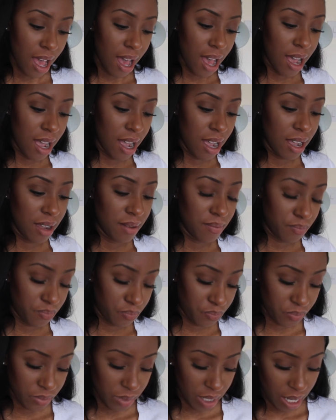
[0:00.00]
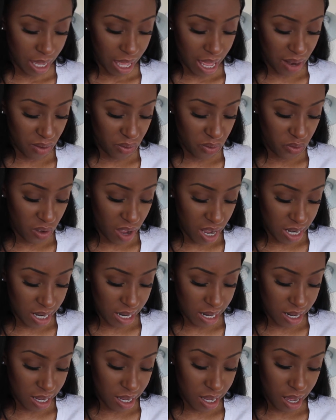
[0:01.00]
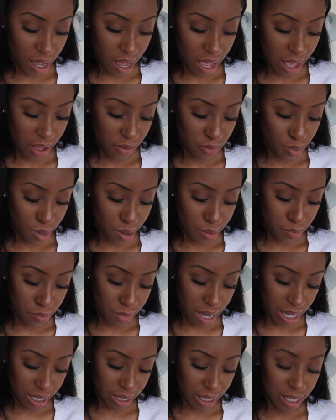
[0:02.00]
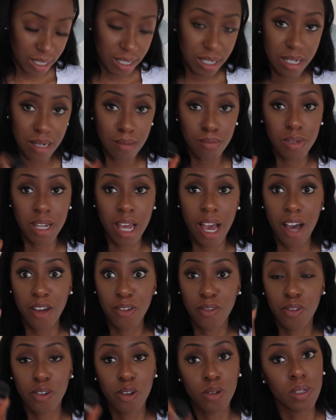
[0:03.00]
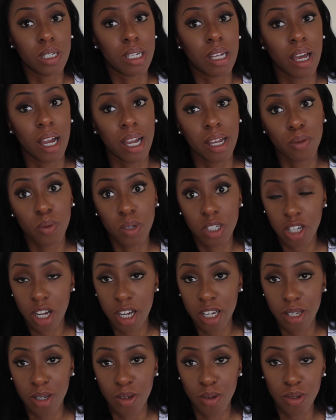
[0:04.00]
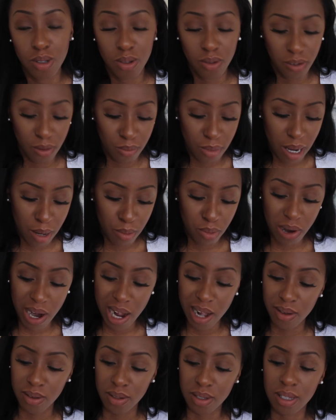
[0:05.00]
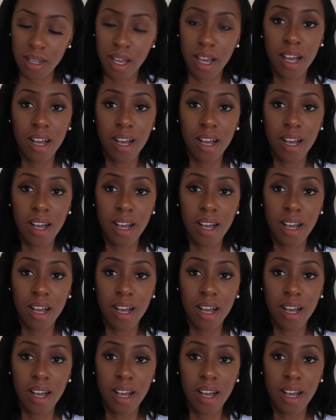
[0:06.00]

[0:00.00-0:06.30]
And finally, I have my MAC Dip Down Fluid Line, which I use for my brows.